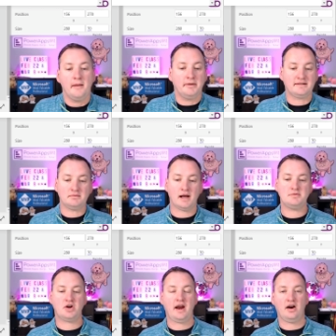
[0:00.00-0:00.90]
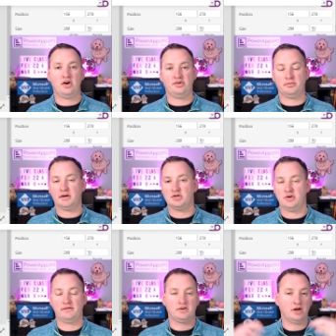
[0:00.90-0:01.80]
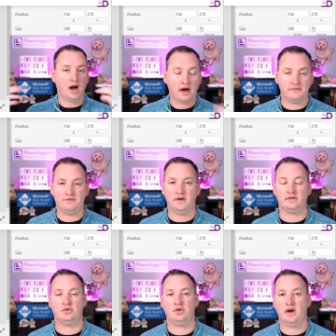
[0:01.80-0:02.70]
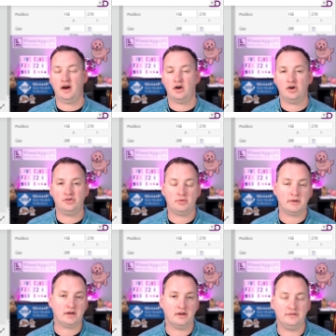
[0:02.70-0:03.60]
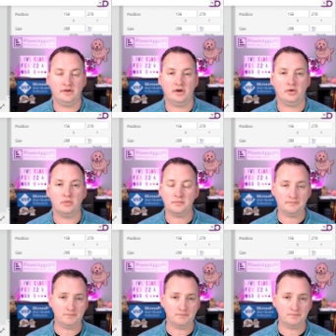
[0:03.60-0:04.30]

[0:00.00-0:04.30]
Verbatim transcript: But sometimes your errors are because you have conflicts or your errors are because, you know,